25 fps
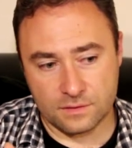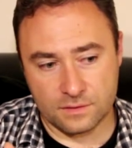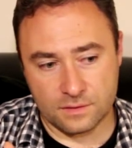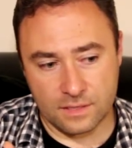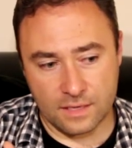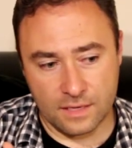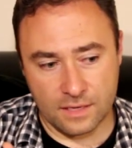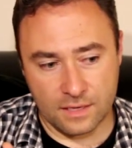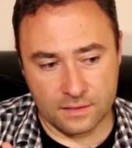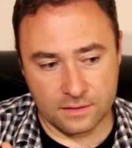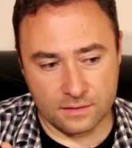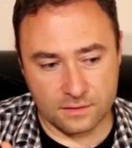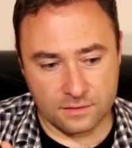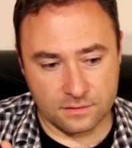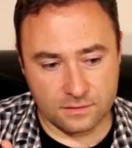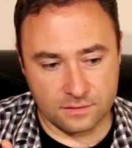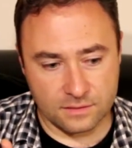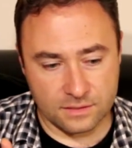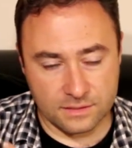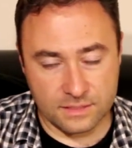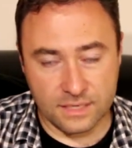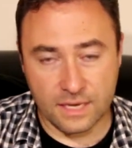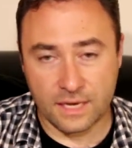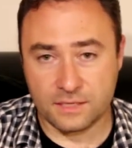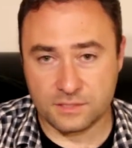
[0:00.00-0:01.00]
that
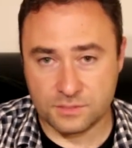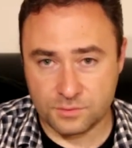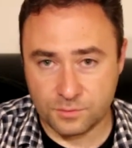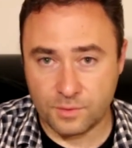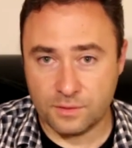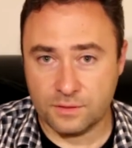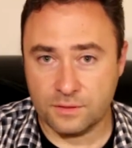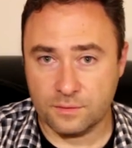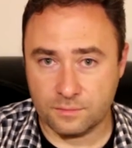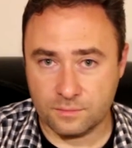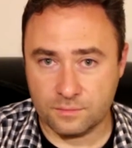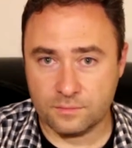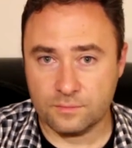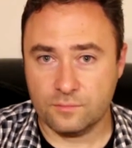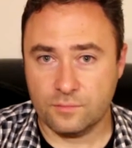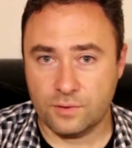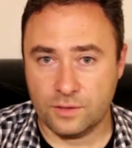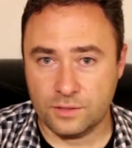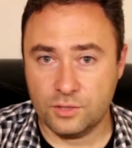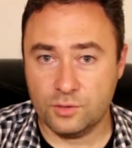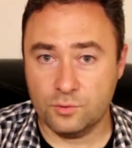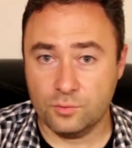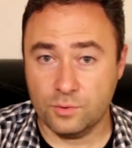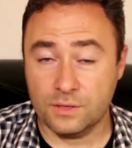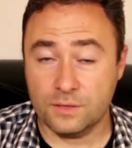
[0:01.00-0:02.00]
detects
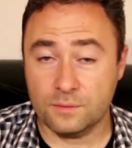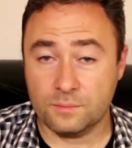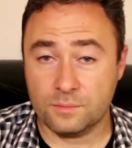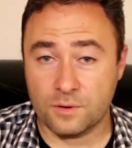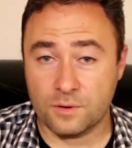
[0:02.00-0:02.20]
when you win a